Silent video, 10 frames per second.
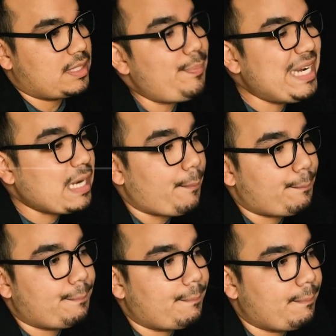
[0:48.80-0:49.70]
Tippity top.
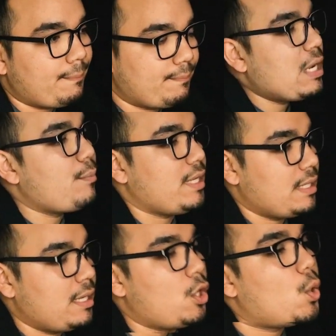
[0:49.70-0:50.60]
Tell me,
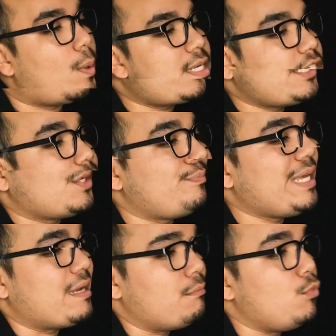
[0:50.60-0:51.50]
what is your
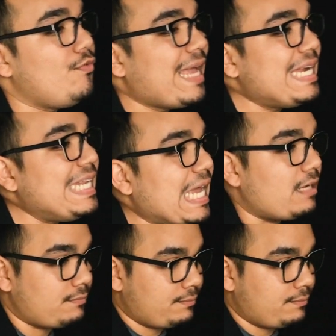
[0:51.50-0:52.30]
big movie idea?